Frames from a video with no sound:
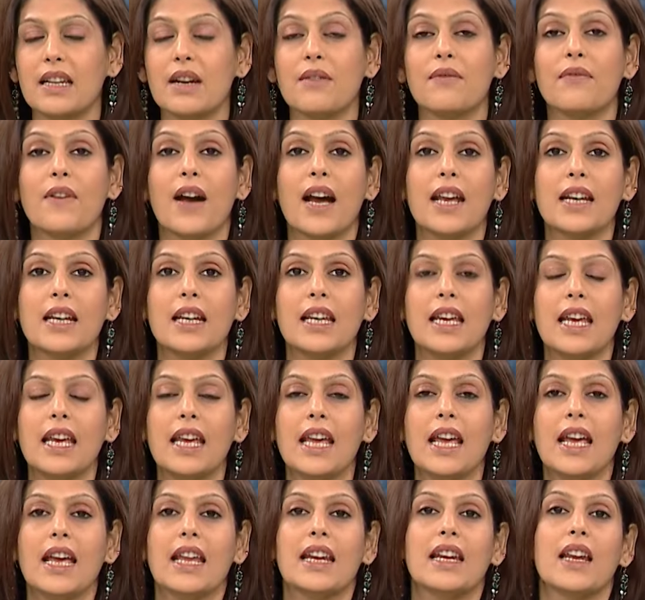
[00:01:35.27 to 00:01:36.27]
And finally,
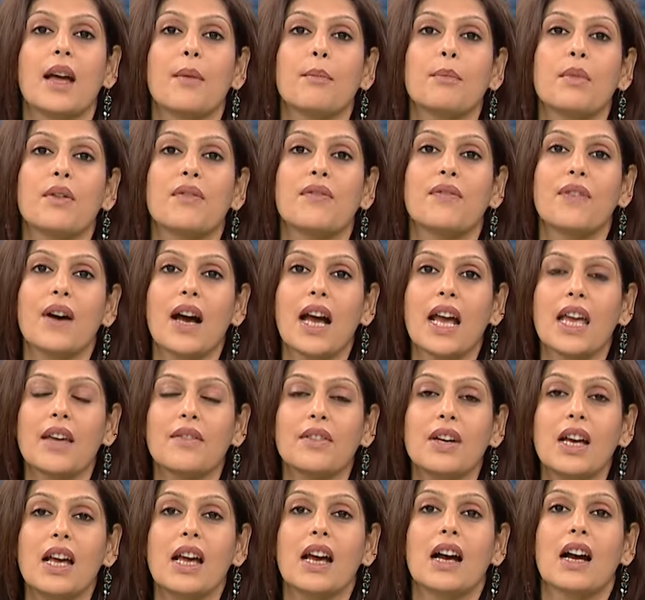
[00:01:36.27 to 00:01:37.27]
number five,